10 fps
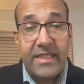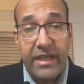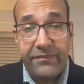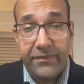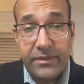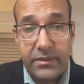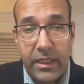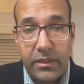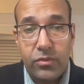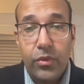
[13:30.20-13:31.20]
have fun
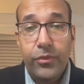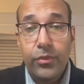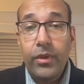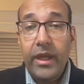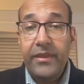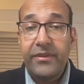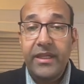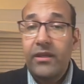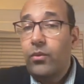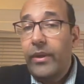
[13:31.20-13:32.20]
and go through
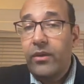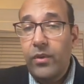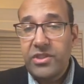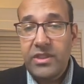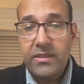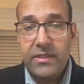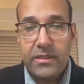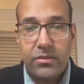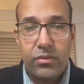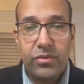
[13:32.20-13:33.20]
3 quick questions
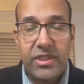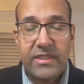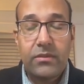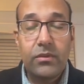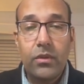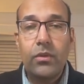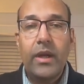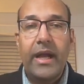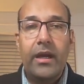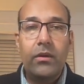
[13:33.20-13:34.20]
just to know
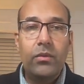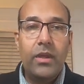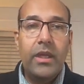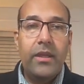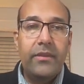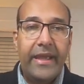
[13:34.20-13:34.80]
how the